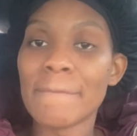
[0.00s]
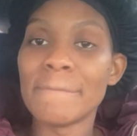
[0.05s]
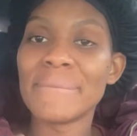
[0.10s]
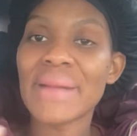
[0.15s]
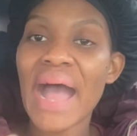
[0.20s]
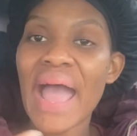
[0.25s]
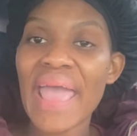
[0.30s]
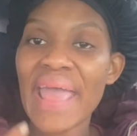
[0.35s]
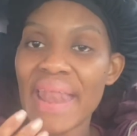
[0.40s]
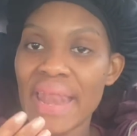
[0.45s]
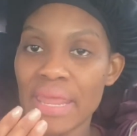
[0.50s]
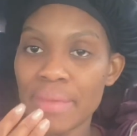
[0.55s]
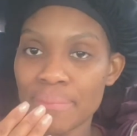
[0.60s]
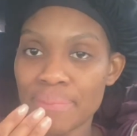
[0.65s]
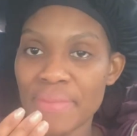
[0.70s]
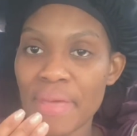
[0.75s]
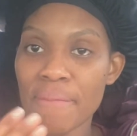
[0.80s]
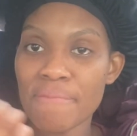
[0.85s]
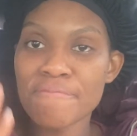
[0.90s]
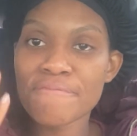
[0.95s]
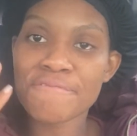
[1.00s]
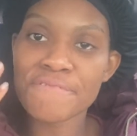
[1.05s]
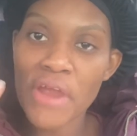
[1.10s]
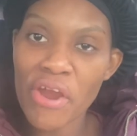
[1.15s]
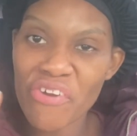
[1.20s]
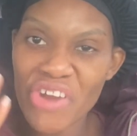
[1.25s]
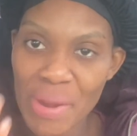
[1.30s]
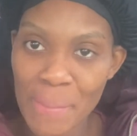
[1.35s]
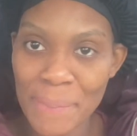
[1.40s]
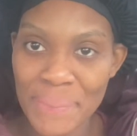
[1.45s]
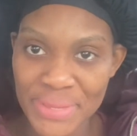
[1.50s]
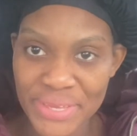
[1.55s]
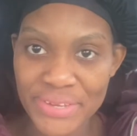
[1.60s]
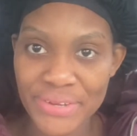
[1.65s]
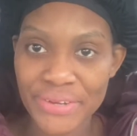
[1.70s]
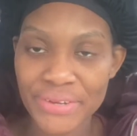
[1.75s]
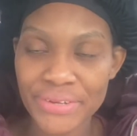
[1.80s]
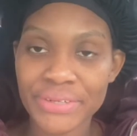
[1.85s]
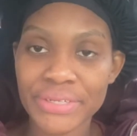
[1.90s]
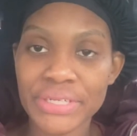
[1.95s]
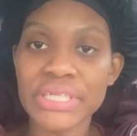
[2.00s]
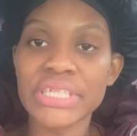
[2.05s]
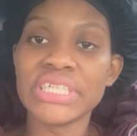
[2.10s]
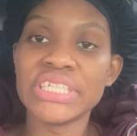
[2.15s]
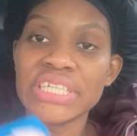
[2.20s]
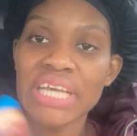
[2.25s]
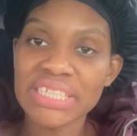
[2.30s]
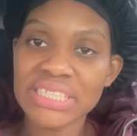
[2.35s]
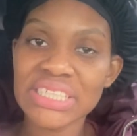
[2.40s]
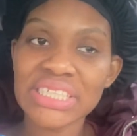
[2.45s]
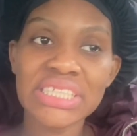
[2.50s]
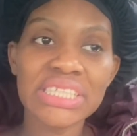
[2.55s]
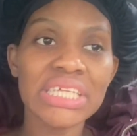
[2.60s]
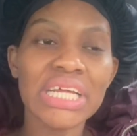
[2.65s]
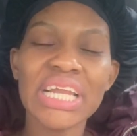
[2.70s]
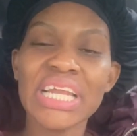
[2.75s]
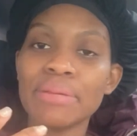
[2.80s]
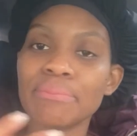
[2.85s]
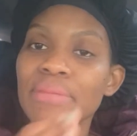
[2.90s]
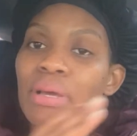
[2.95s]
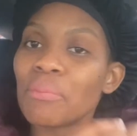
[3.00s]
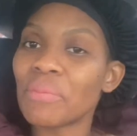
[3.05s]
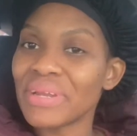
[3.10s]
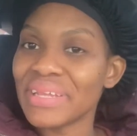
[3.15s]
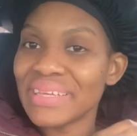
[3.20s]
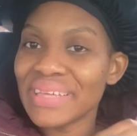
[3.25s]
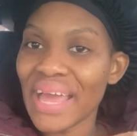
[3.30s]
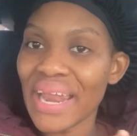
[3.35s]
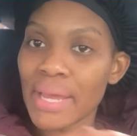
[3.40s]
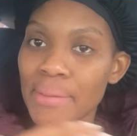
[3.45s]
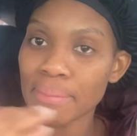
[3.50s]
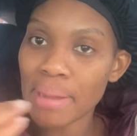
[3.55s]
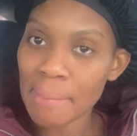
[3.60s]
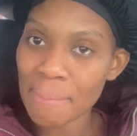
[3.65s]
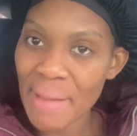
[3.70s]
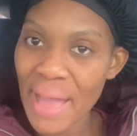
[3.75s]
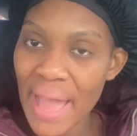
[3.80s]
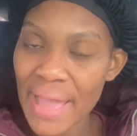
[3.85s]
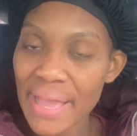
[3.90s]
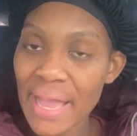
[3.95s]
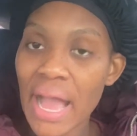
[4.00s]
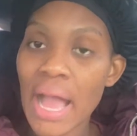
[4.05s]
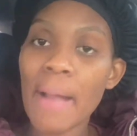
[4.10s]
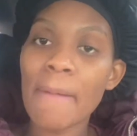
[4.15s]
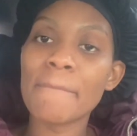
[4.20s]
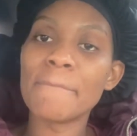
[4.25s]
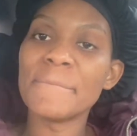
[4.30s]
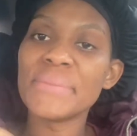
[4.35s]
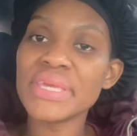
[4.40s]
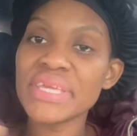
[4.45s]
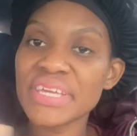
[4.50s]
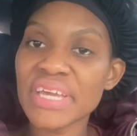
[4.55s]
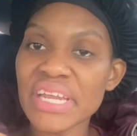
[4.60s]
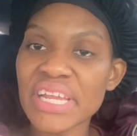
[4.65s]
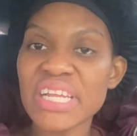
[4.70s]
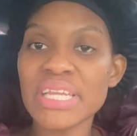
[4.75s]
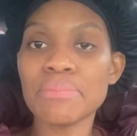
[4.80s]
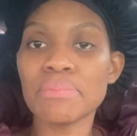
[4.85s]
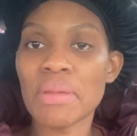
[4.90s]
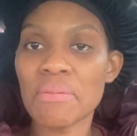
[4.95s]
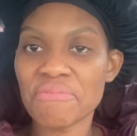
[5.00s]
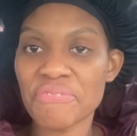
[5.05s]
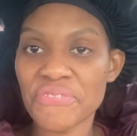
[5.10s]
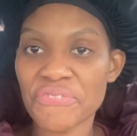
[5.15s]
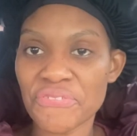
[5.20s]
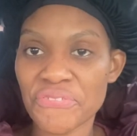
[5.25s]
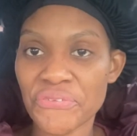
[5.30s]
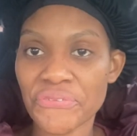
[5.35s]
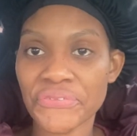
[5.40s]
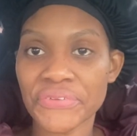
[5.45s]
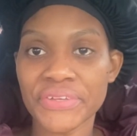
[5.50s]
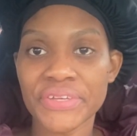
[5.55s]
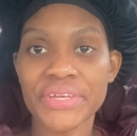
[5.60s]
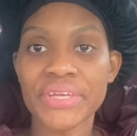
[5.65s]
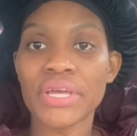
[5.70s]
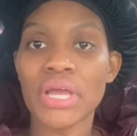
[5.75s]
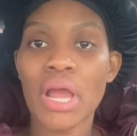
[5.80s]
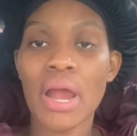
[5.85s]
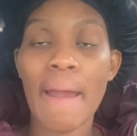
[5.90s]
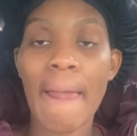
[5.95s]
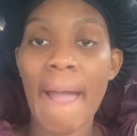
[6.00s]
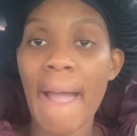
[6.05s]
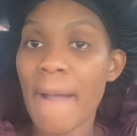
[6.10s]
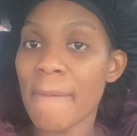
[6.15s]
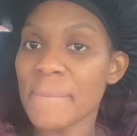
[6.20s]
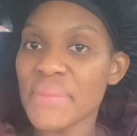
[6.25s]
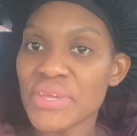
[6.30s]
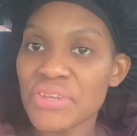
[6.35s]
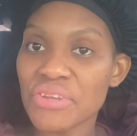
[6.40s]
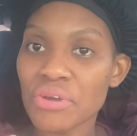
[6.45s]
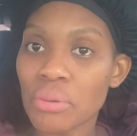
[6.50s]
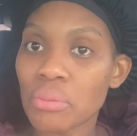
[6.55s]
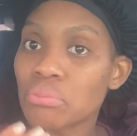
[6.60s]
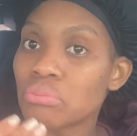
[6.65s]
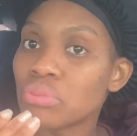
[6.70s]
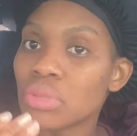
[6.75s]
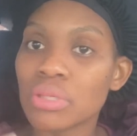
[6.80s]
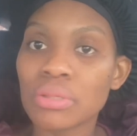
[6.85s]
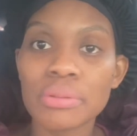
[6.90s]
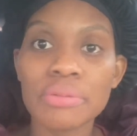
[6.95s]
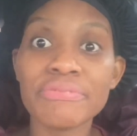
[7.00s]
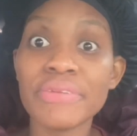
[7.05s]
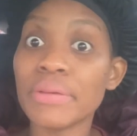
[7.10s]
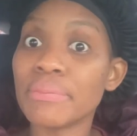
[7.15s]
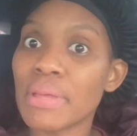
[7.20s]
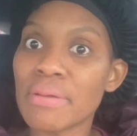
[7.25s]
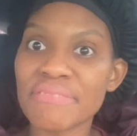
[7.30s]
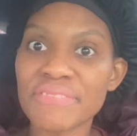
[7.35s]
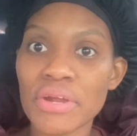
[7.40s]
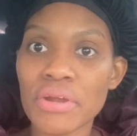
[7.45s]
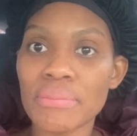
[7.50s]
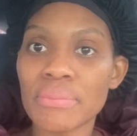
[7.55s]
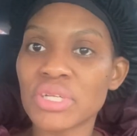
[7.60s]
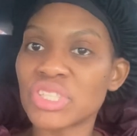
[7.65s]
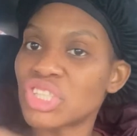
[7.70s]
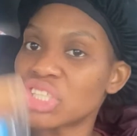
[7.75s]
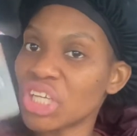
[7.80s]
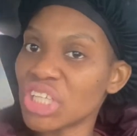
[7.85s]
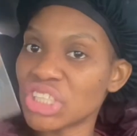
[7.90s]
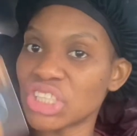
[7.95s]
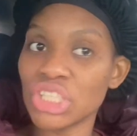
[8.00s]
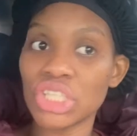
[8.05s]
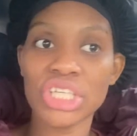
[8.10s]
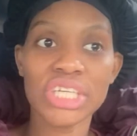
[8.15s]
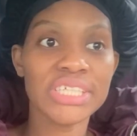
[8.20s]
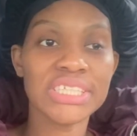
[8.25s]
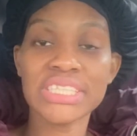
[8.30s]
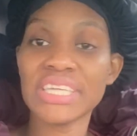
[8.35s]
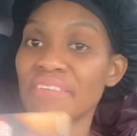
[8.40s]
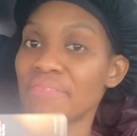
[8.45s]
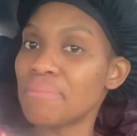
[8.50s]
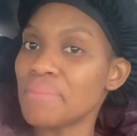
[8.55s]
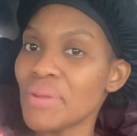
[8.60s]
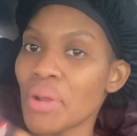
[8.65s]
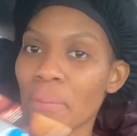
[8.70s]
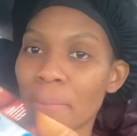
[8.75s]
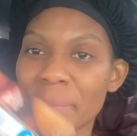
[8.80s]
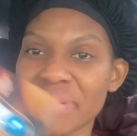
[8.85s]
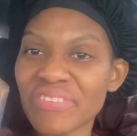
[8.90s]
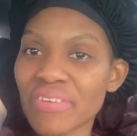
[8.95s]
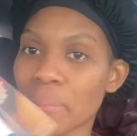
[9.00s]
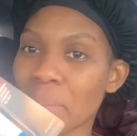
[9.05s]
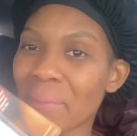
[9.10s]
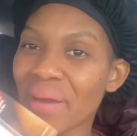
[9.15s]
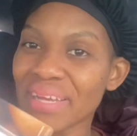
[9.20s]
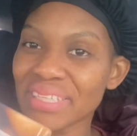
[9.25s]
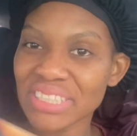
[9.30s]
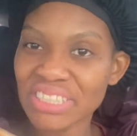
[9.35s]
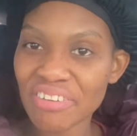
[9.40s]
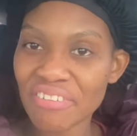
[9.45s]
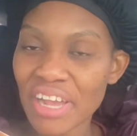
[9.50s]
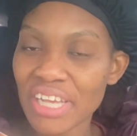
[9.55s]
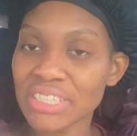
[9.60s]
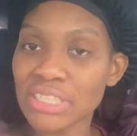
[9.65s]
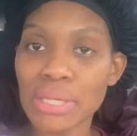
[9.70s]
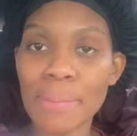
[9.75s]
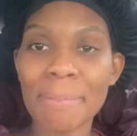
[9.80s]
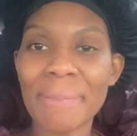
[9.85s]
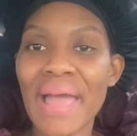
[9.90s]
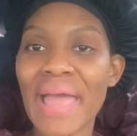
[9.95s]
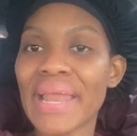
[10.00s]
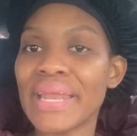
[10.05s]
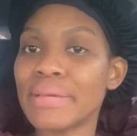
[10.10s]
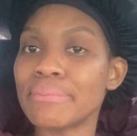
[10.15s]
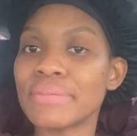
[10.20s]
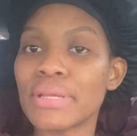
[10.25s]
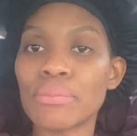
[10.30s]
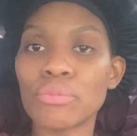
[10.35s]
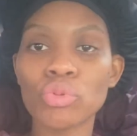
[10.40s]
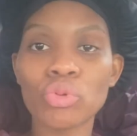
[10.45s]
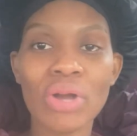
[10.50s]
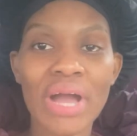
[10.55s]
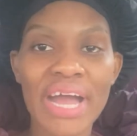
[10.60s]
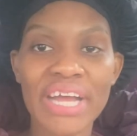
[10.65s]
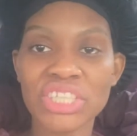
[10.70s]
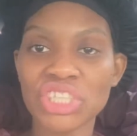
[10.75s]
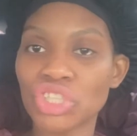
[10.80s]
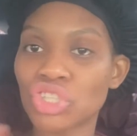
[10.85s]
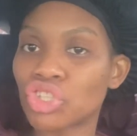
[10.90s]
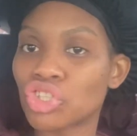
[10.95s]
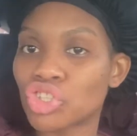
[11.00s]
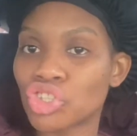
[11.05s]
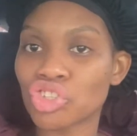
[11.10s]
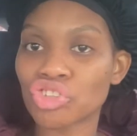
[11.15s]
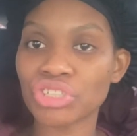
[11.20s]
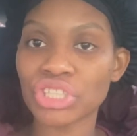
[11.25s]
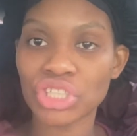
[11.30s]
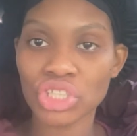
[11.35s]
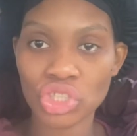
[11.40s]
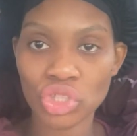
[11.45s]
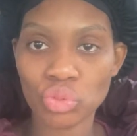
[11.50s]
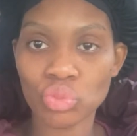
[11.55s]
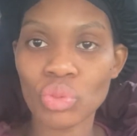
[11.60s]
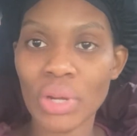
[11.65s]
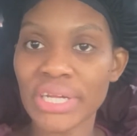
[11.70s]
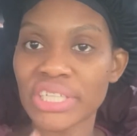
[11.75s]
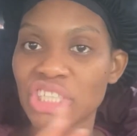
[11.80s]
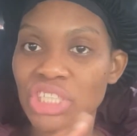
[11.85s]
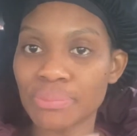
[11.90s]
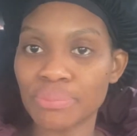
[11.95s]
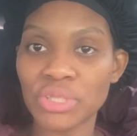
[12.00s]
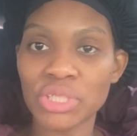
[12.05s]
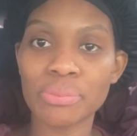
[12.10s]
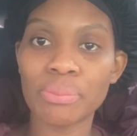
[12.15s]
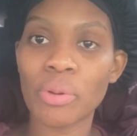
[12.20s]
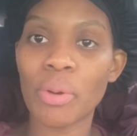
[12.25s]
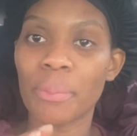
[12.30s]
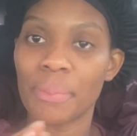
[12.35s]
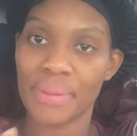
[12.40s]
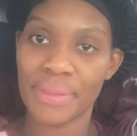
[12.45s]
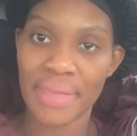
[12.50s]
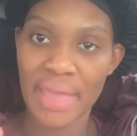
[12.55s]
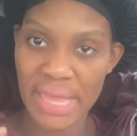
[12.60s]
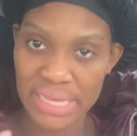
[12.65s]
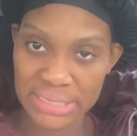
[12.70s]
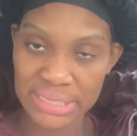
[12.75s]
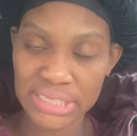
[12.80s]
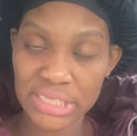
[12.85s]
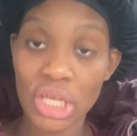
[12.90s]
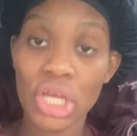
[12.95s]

My lip them very big. Yes, you see the lip them when the girl I buy. Me get the lip them for free. I mean, the lip them very big. So you see if me not me to moisturize them, my lip them look ashy stretch one chip up. Yes.